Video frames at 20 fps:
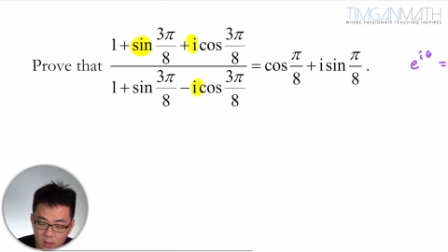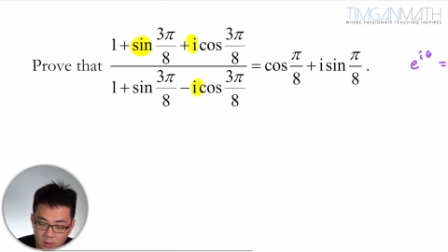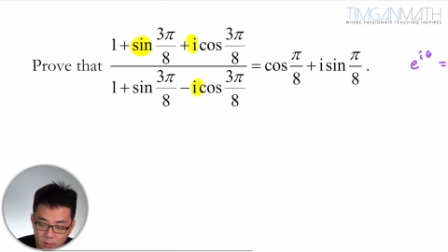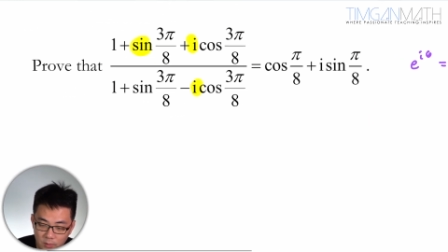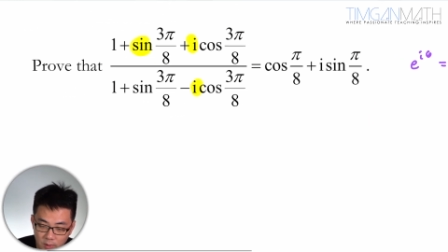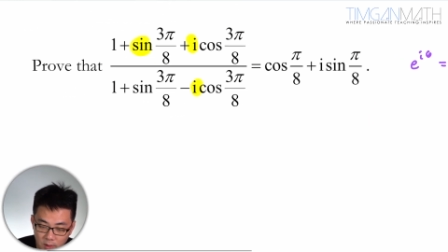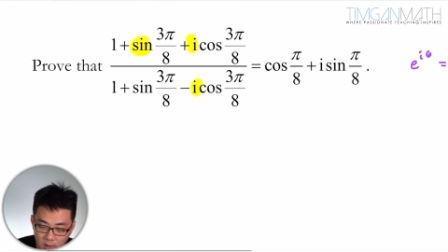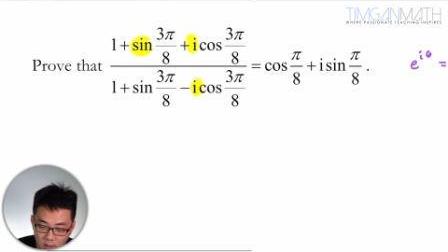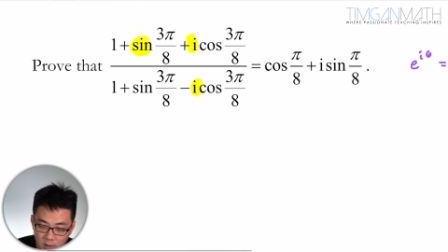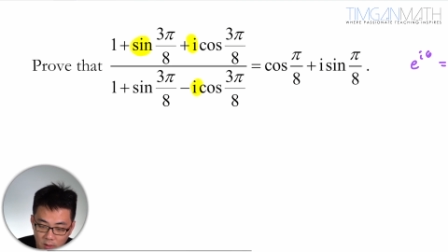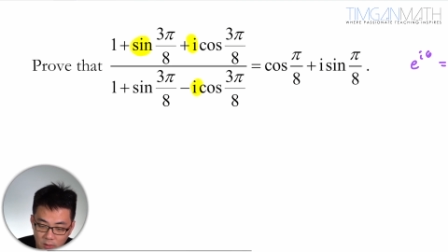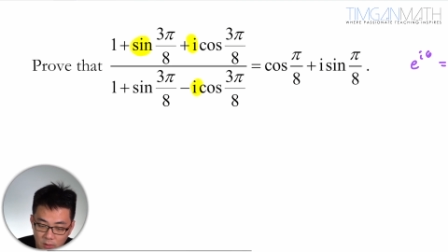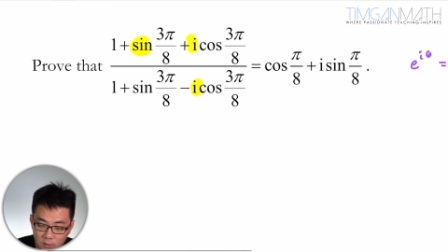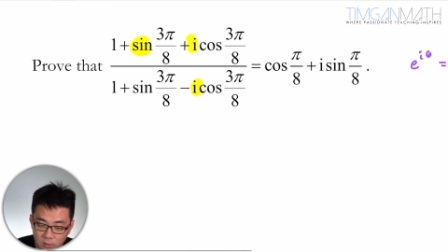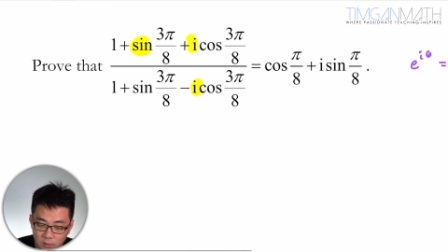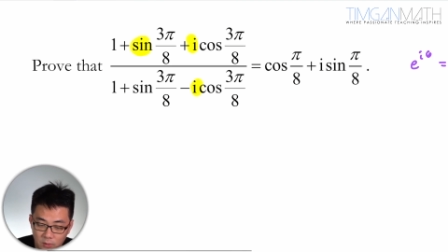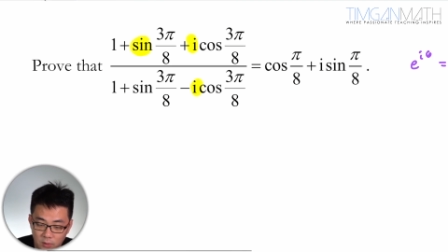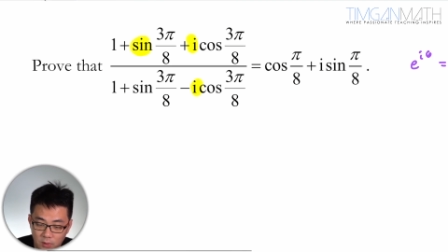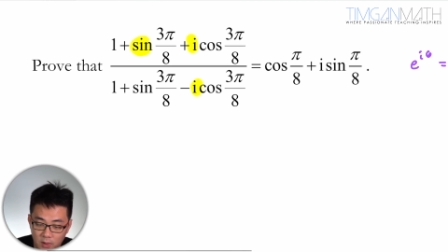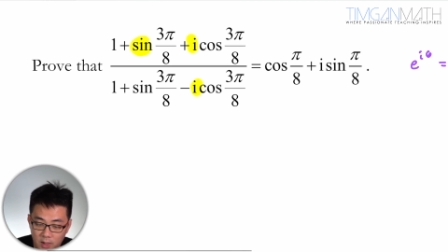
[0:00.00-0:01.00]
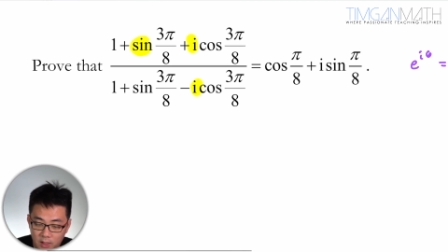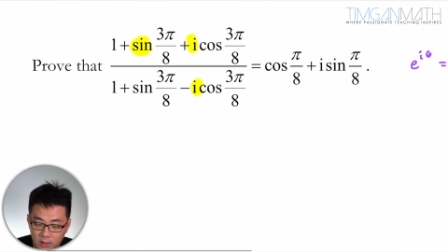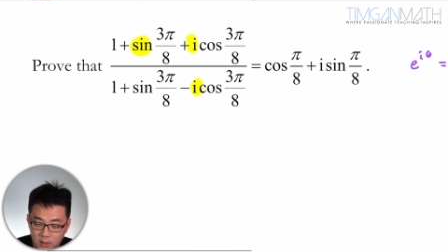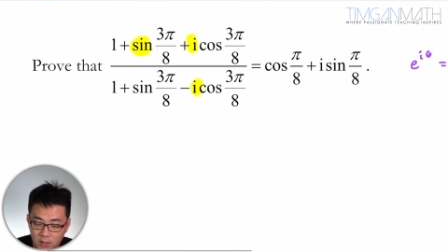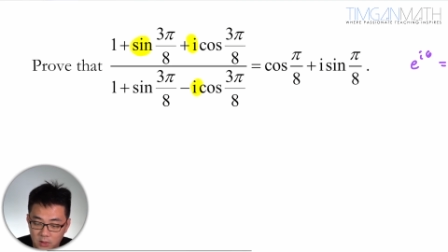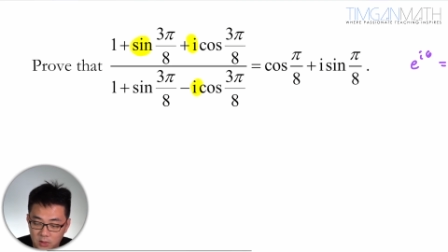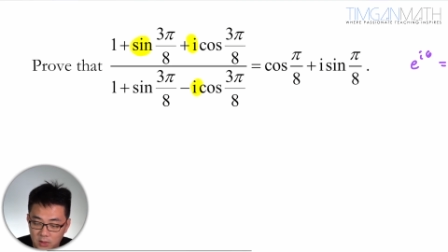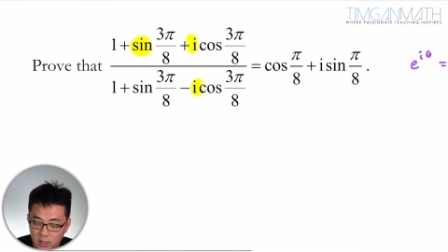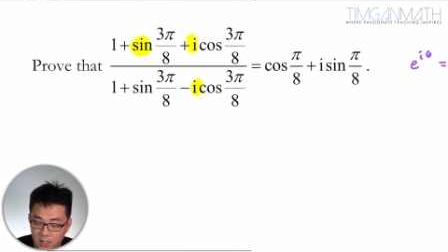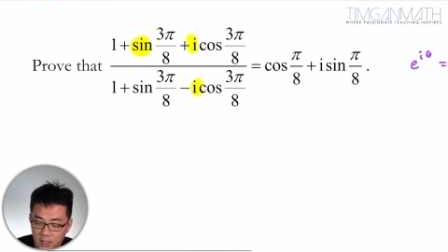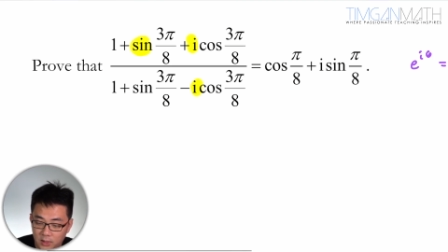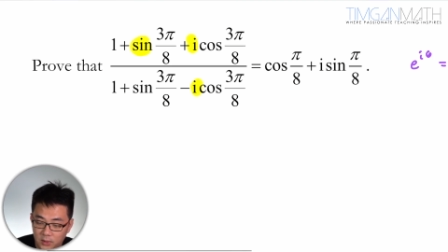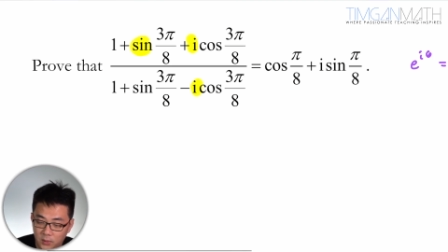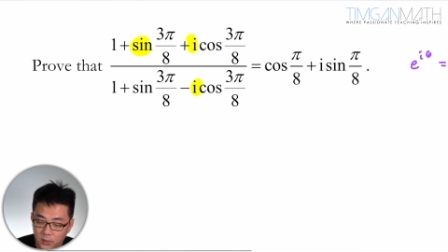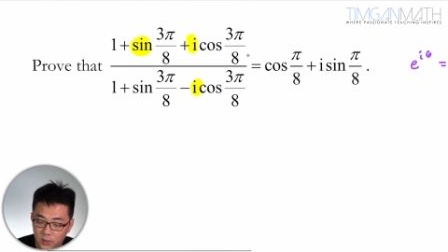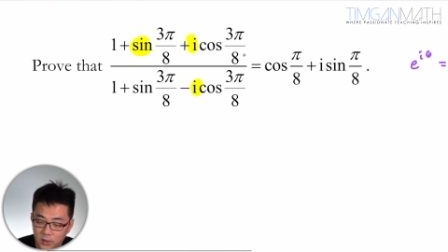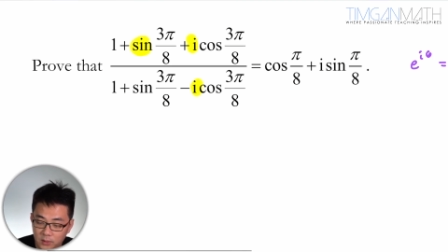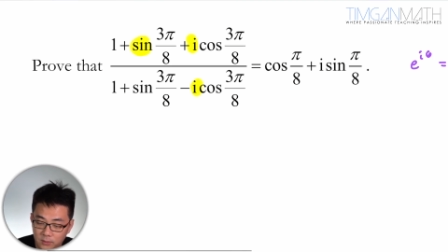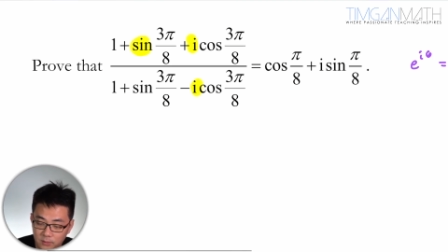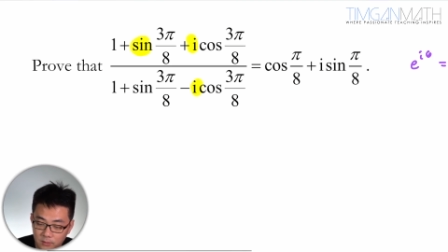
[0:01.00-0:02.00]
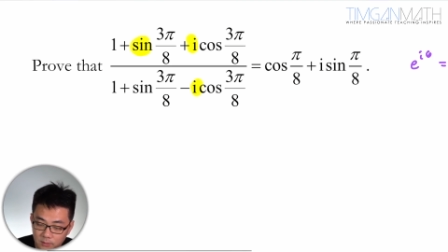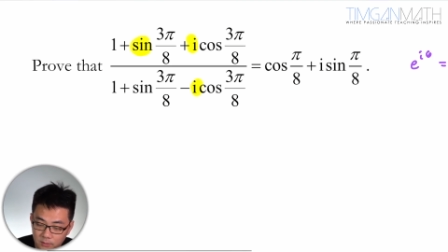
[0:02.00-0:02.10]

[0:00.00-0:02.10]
we need to attach I to it?